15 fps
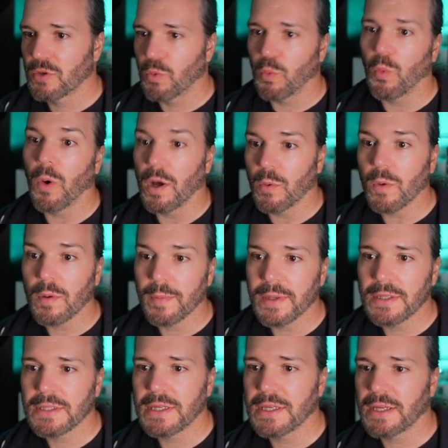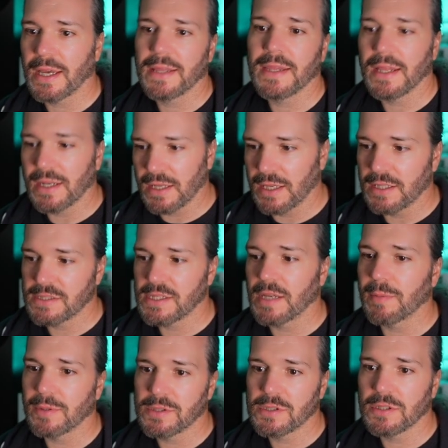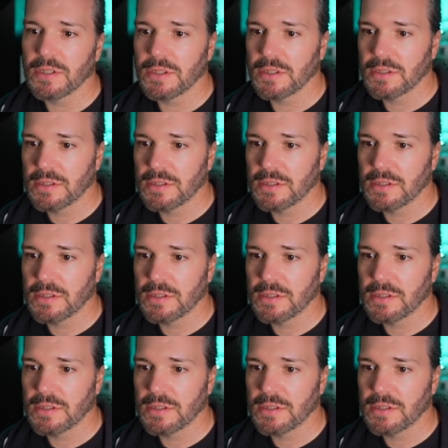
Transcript: what we're building, and then it's able to